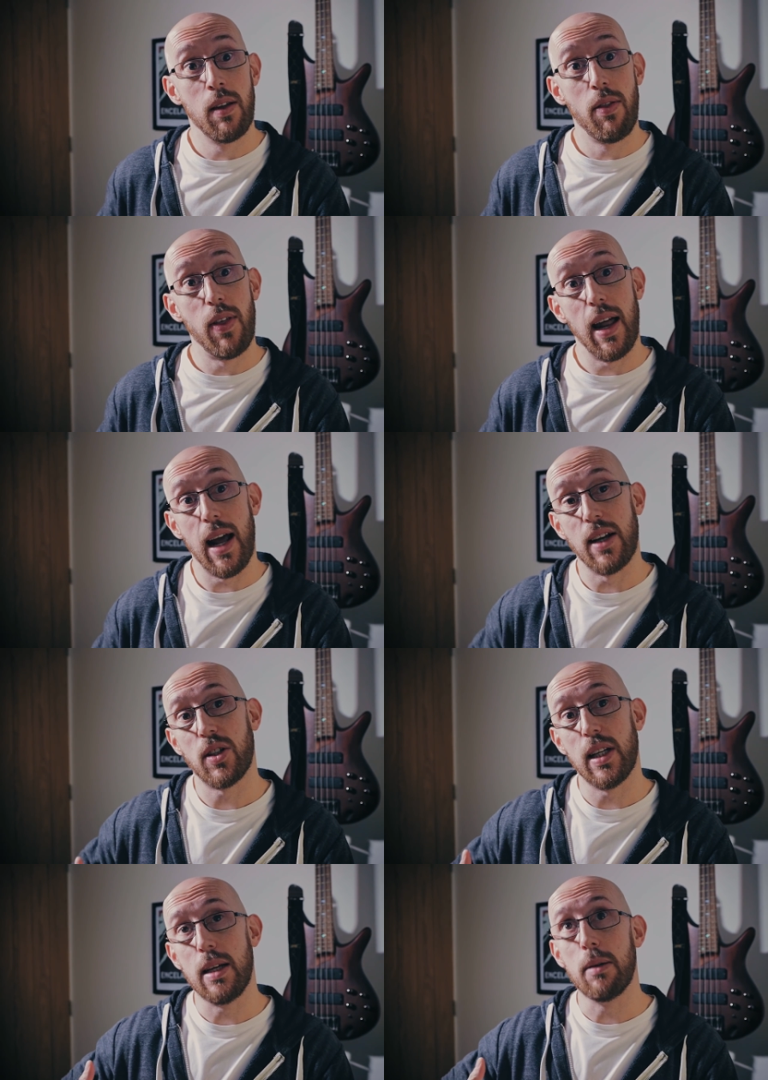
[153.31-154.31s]
that
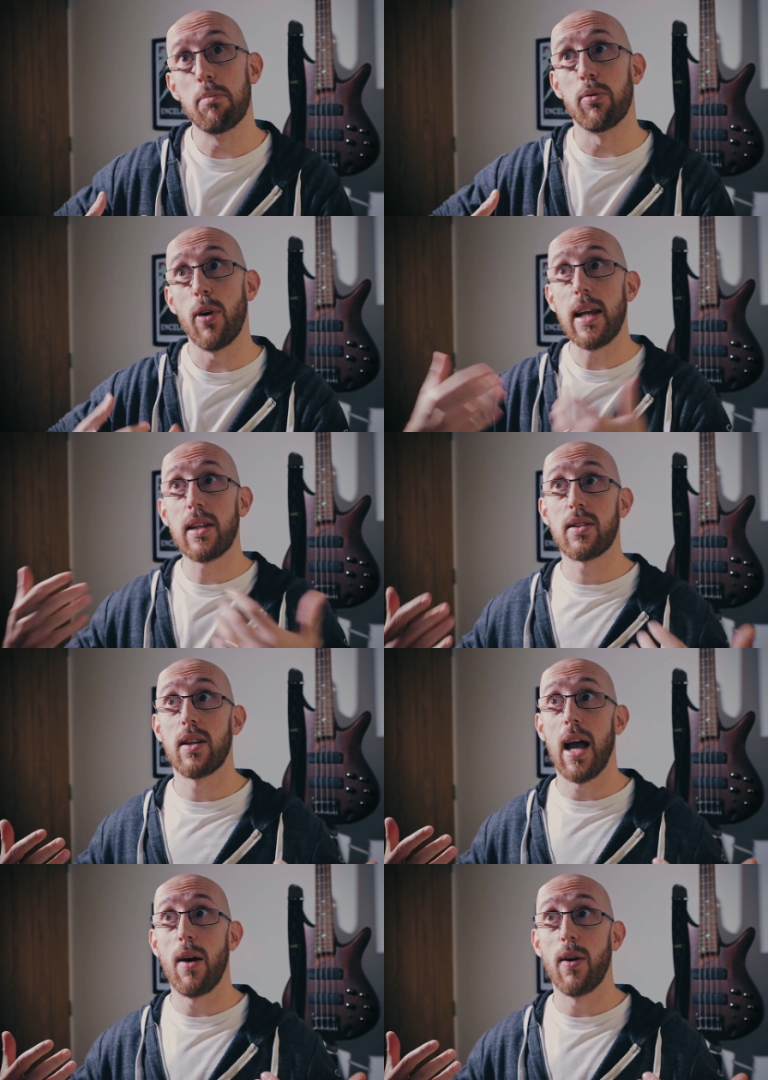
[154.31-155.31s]
actually
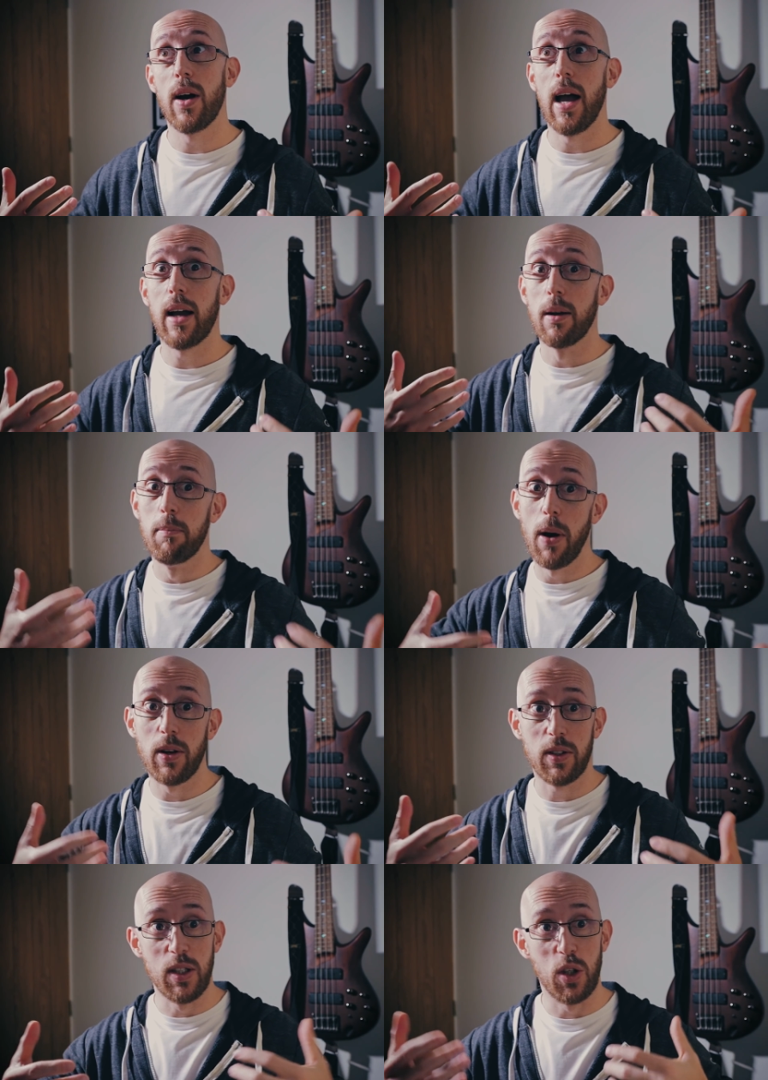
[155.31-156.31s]
breaks our
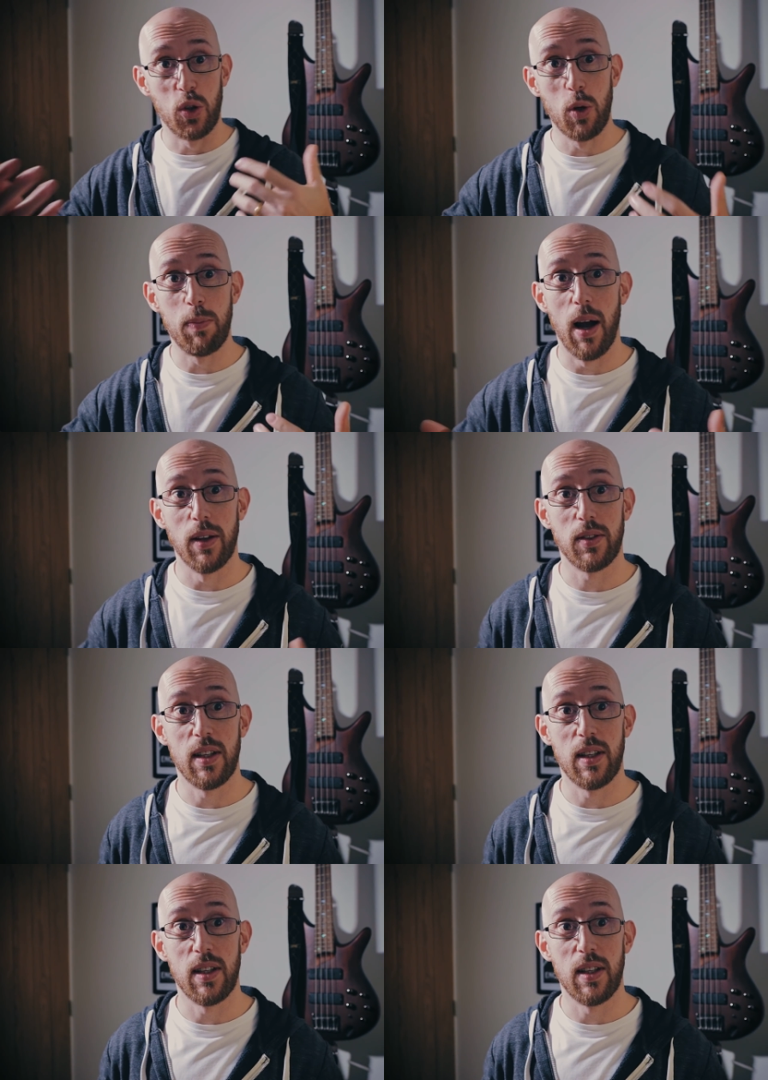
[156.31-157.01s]
components into two parts.